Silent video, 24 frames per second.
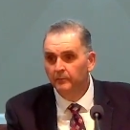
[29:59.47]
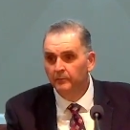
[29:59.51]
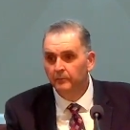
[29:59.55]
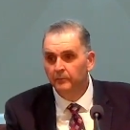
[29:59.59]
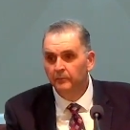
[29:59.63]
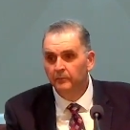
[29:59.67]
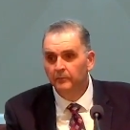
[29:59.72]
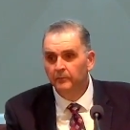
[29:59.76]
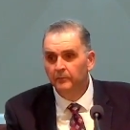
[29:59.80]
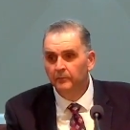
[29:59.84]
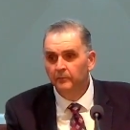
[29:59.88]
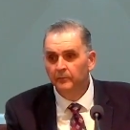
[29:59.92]

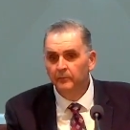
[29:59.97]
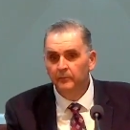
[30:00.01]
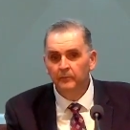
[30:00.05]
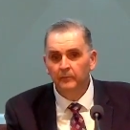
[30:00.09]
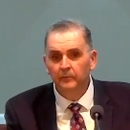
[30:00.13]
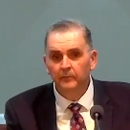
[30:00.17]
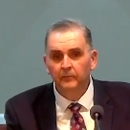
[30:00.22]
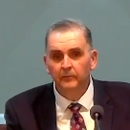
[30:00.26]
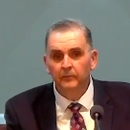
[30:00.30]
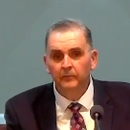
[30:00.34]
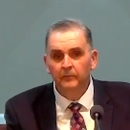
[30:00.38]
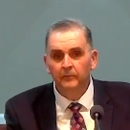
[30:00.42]

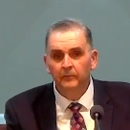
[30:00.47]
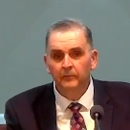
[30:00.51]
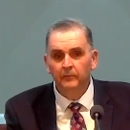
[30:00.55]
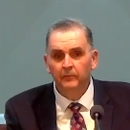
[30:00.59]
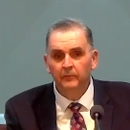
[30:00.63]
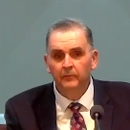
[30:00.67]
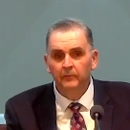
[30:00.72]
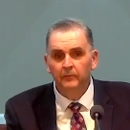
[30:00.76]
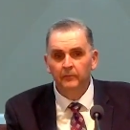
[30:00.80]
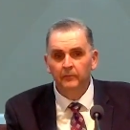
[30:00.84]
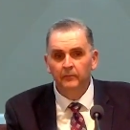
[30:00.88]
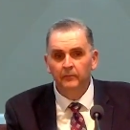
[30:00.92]

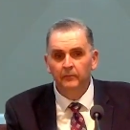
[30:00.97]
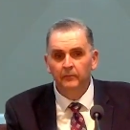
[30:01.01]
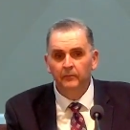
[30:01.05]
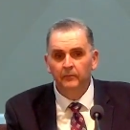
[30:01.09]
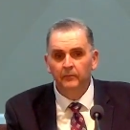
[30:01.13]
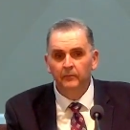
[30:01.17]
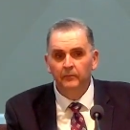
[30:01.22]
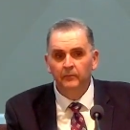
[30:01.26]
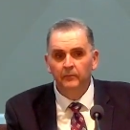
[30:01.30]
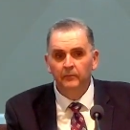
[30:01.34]
[no speech]